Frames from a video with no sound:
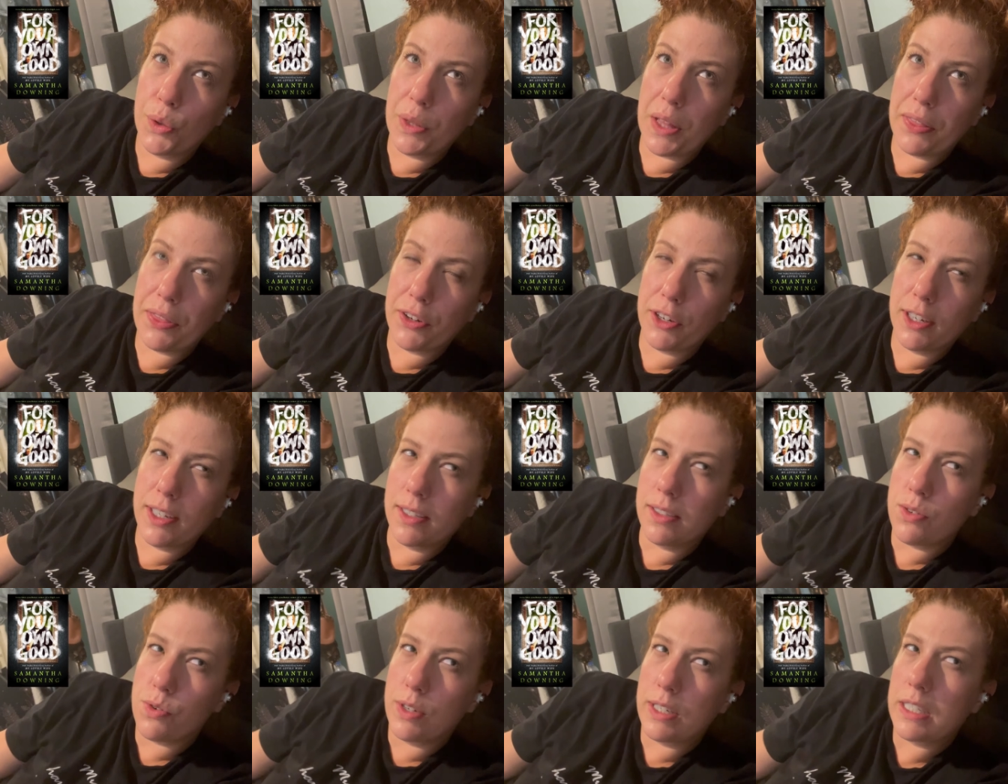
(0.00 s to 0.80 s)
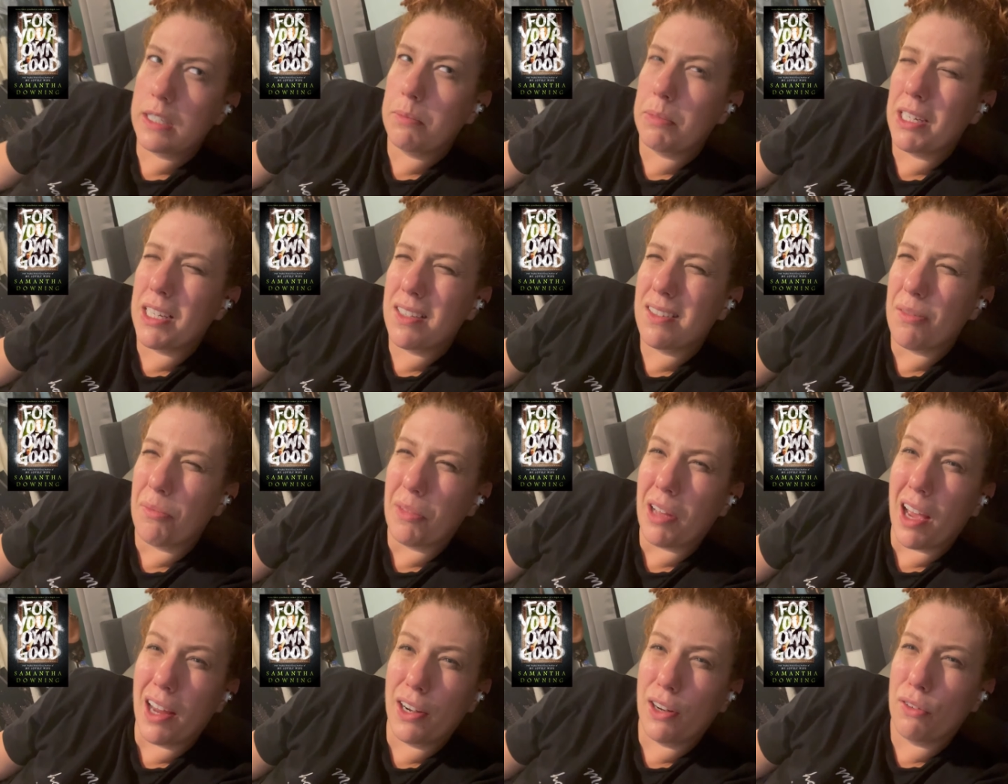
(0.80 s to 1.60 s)
that there is going to be some
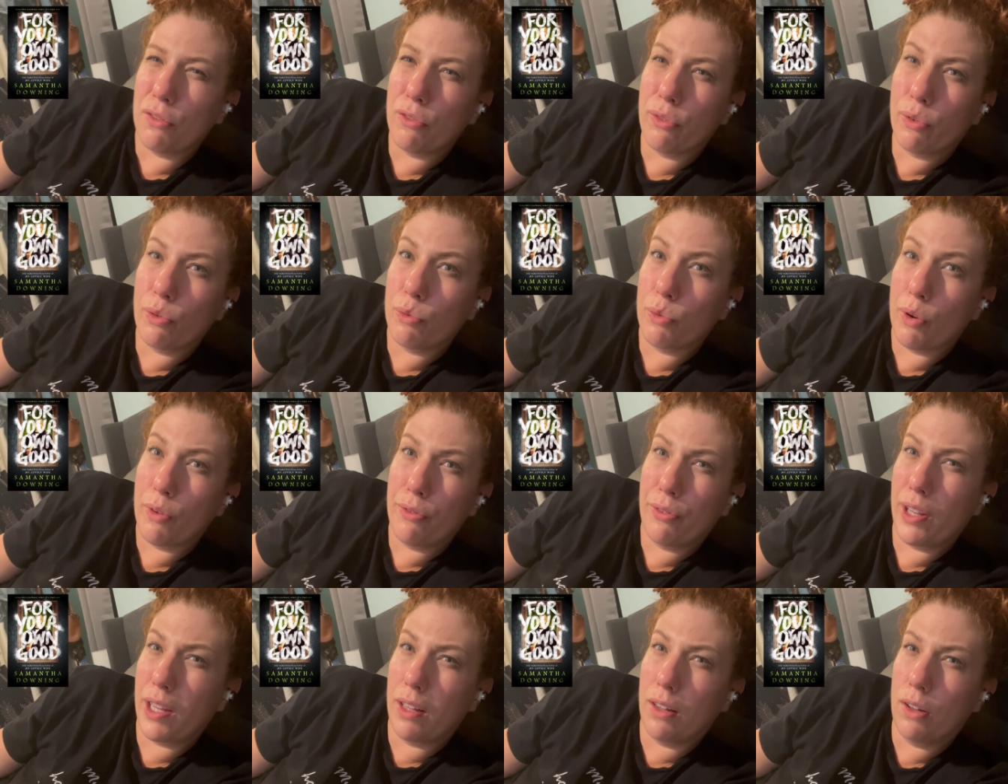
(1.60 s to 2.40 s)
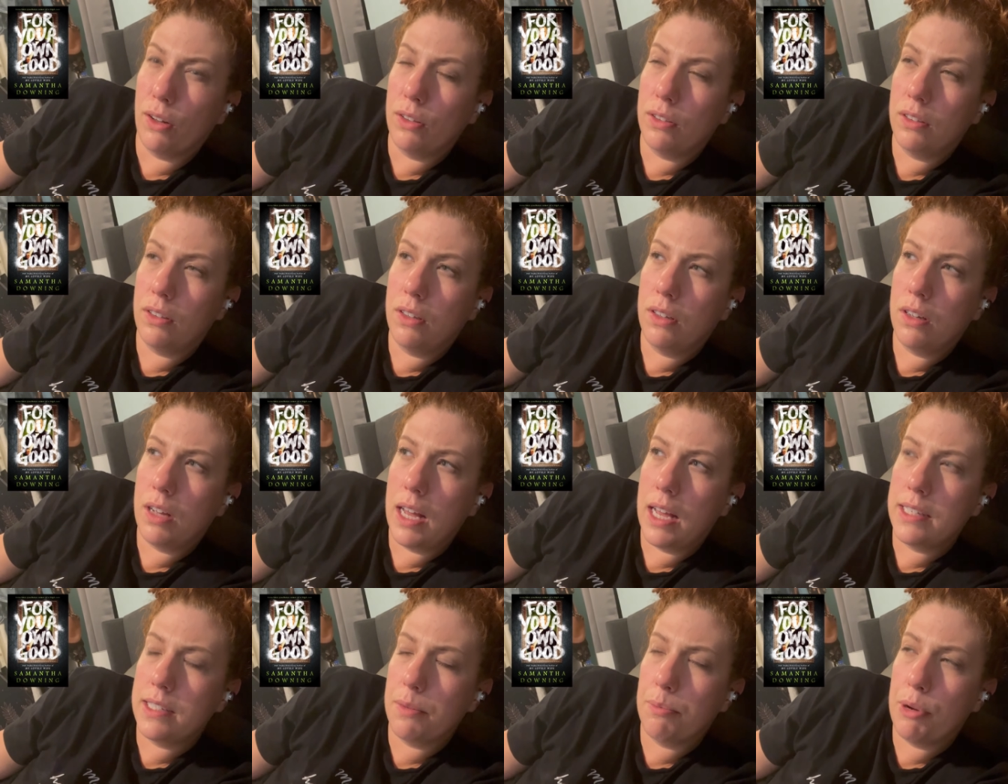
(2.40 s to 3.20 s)
kind of reveal
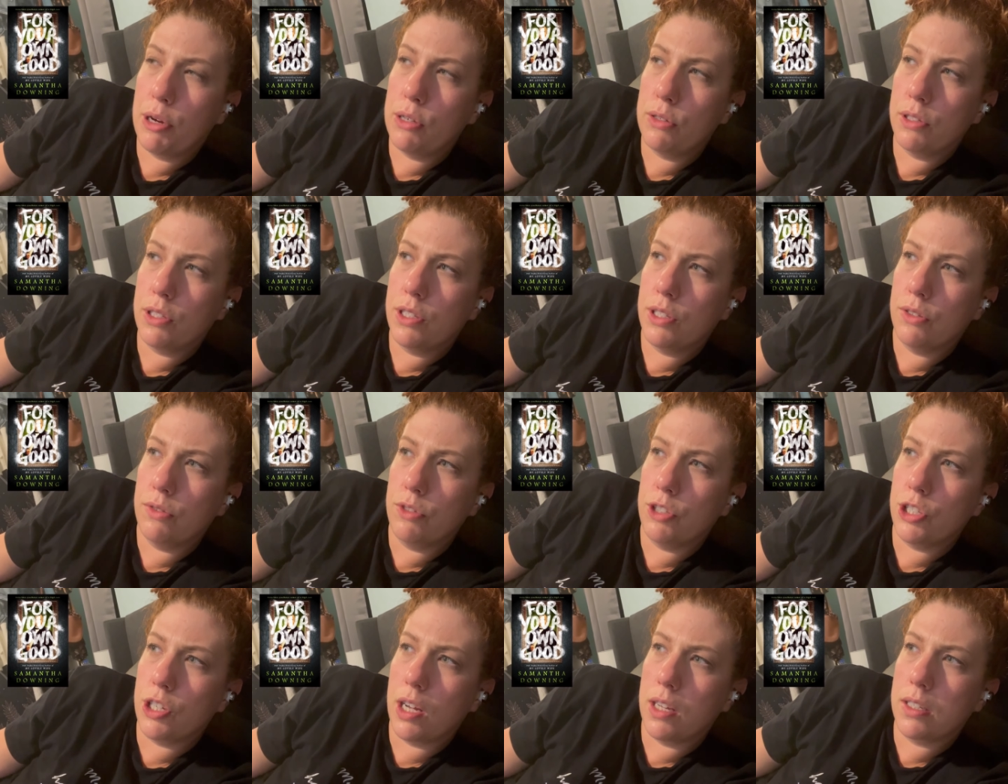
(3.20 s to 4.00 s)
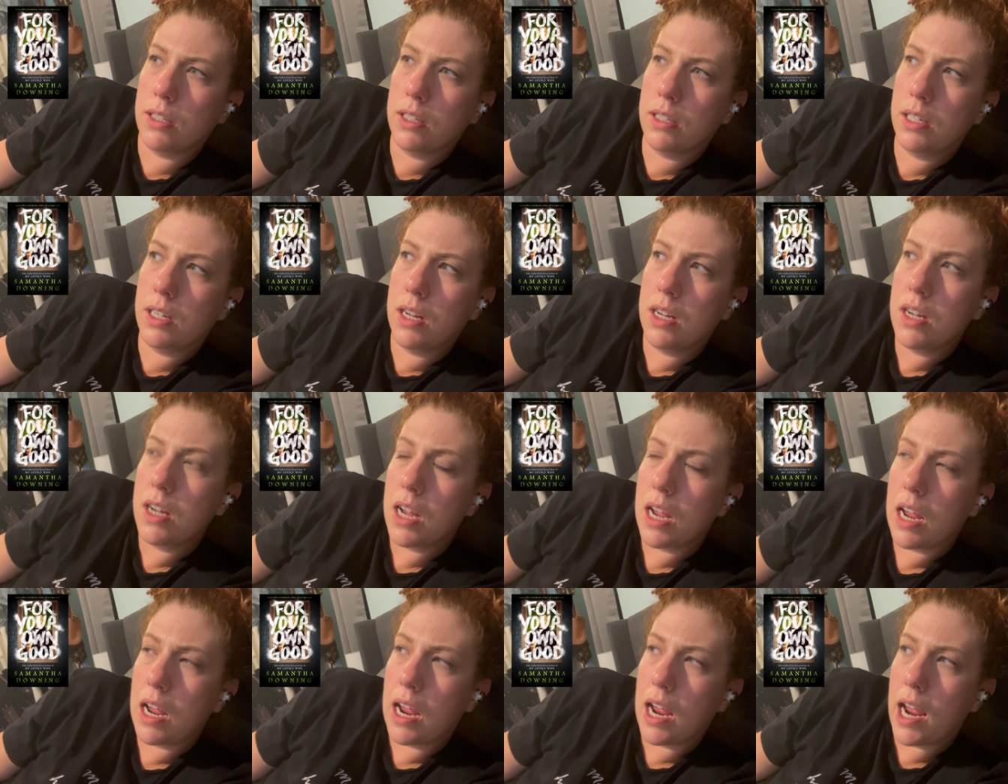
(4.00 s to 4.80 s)
as opposed to just
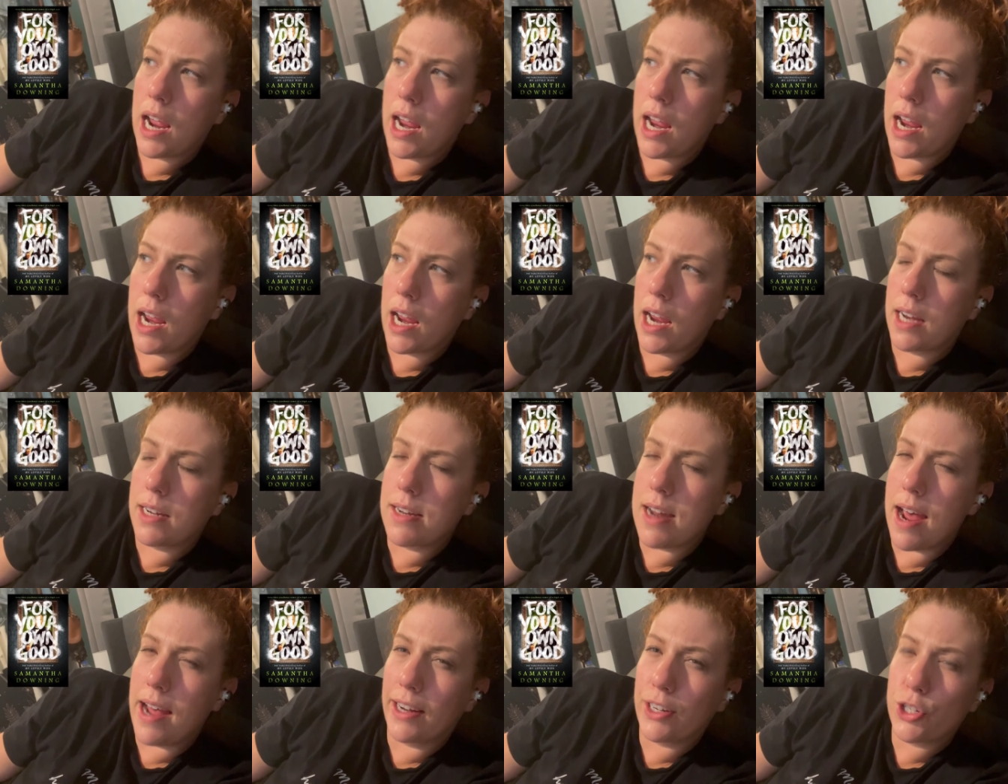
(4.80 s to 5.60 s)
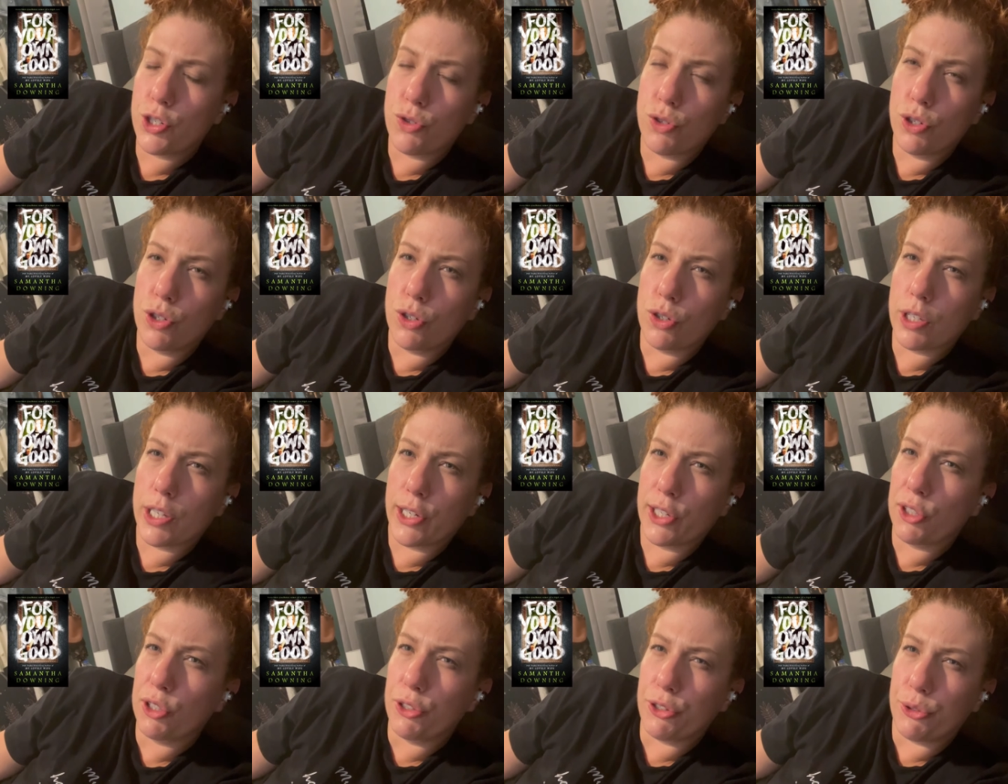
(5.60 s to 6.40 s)
a natural
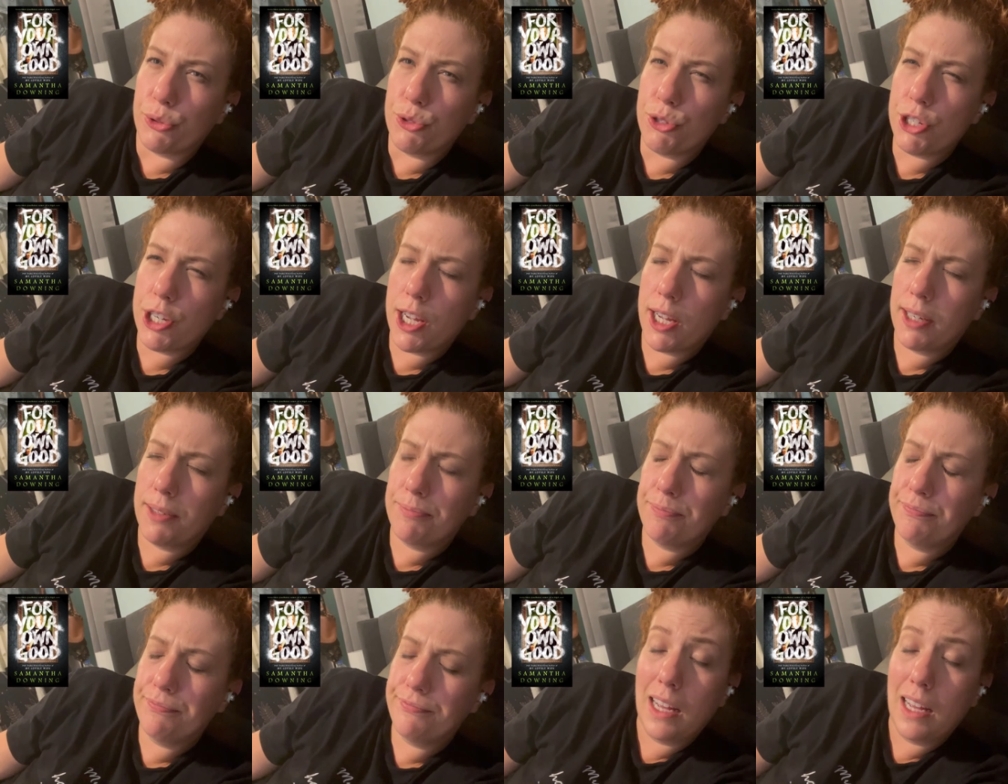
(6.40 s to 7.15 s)
conclusion.